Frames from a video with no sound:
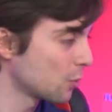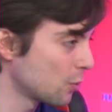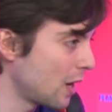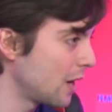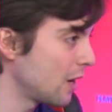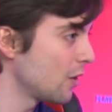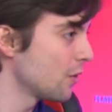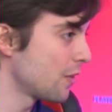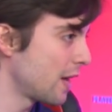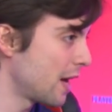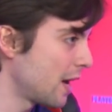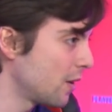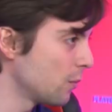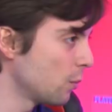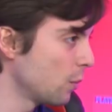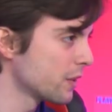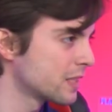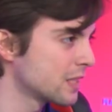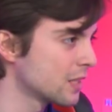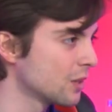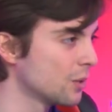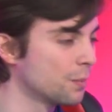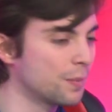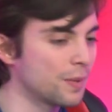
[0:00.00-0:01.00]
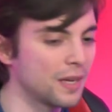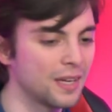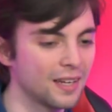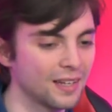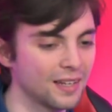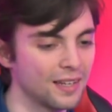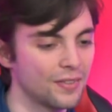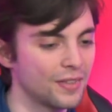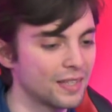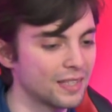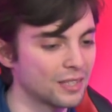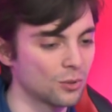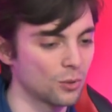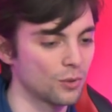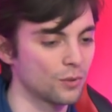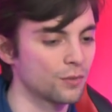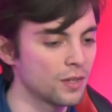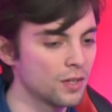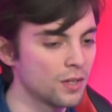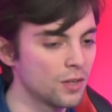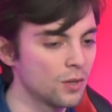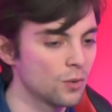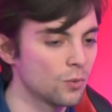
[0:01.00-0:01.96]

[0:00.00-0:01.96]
throughout that, while still being in this sort of